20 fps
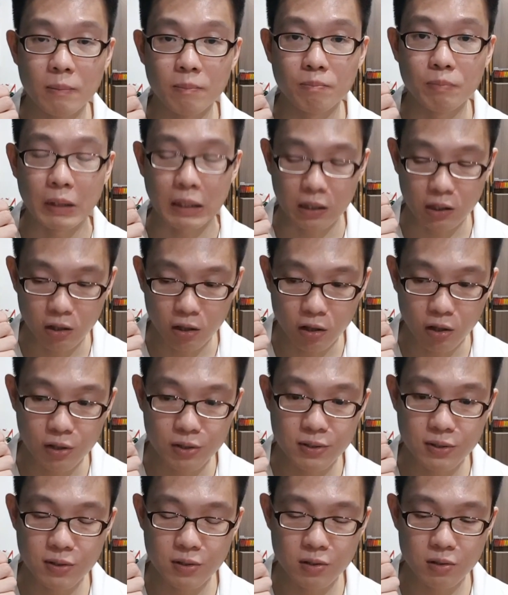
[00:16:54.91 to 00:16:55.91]

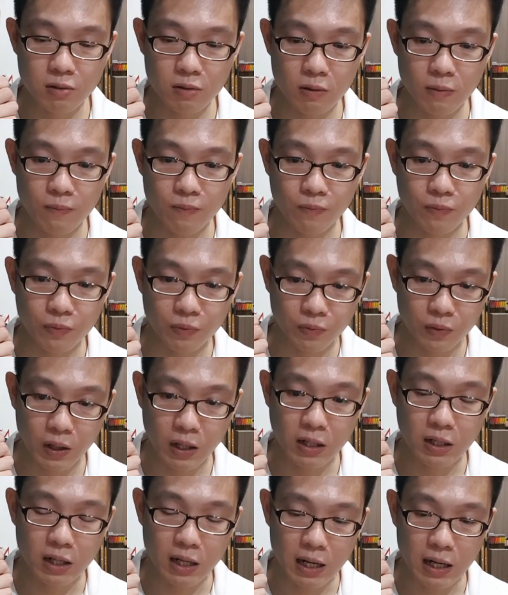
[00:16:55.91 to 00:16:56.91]
because
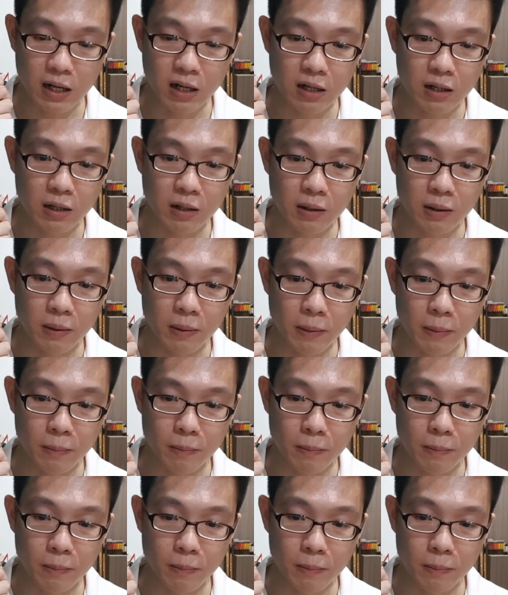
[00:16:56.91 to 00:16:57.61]
there are